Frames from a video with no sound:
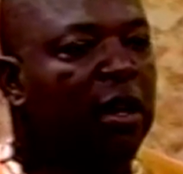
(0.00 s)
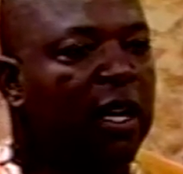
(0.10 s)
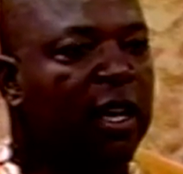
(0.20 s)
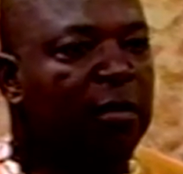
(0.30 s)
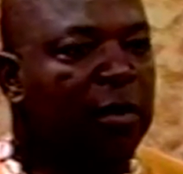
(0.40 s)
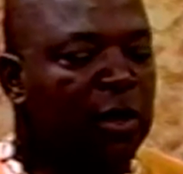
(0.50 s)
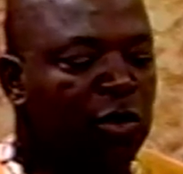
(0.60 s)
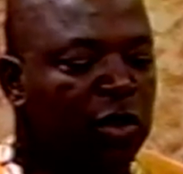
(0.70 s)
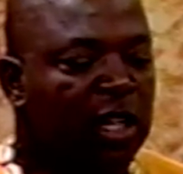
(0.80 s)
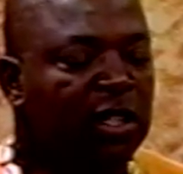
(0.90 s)
and
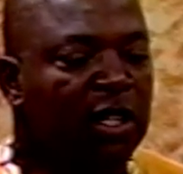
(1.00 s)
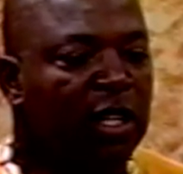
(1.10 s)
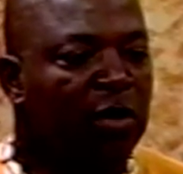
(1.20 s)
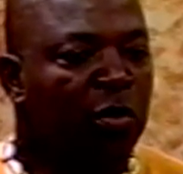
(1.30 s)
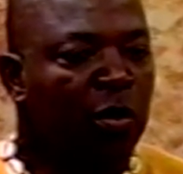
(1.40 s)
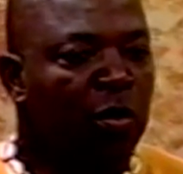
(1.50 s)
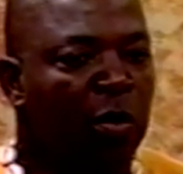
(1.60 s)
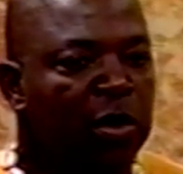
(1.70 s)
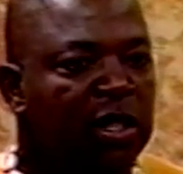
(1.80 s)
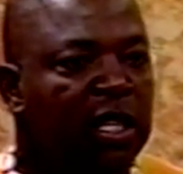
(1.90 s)
traditionally,
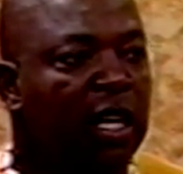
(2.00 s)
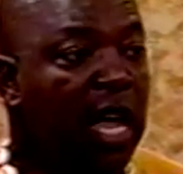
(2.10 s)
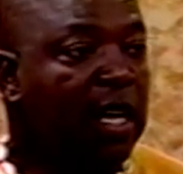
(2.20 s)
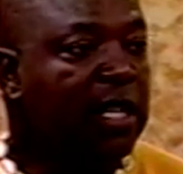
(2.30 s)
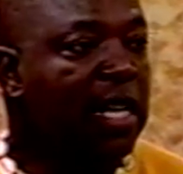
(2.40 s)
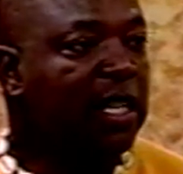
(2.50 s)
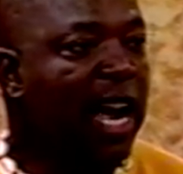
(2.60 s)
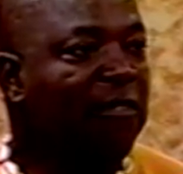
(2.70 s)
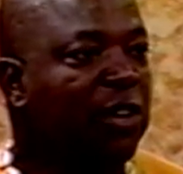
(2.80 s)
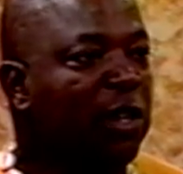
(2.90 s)
what we see a lot of times in
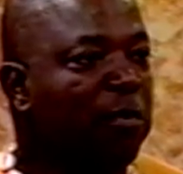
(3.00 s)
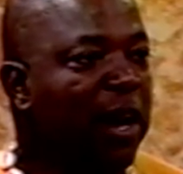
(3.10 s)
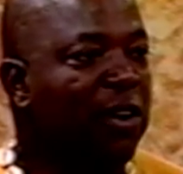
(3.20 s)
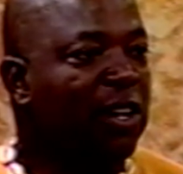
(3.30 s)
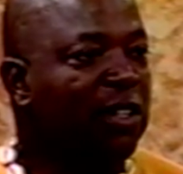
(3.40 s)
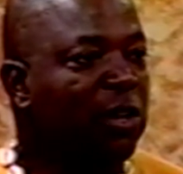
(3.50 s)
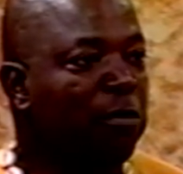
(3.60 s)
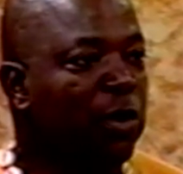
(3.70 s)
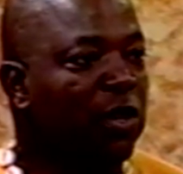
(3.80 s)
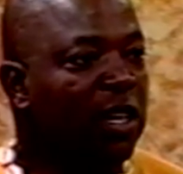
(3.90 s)
African American
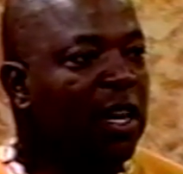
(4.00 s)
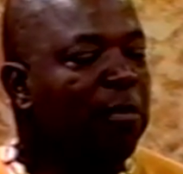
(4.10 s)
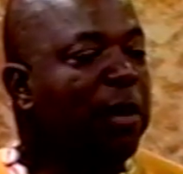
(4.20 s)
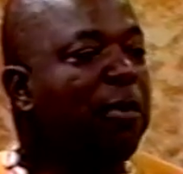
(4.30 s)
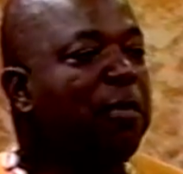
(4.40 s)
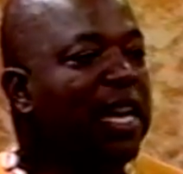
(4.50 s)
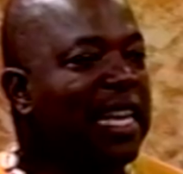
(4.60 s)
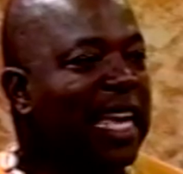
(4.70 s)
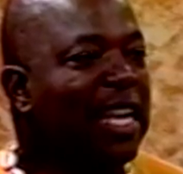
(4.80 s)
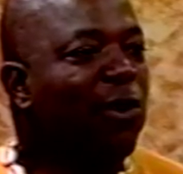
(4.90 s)
community, people
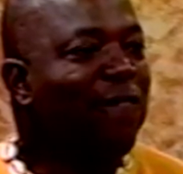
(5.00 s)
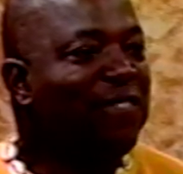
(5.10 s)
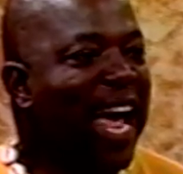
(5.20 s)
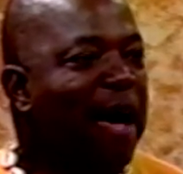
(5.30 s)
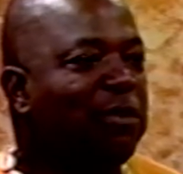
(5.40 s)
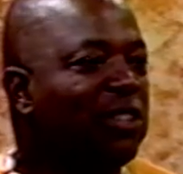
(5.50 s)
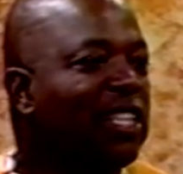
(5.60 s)
being ghetto fabulous.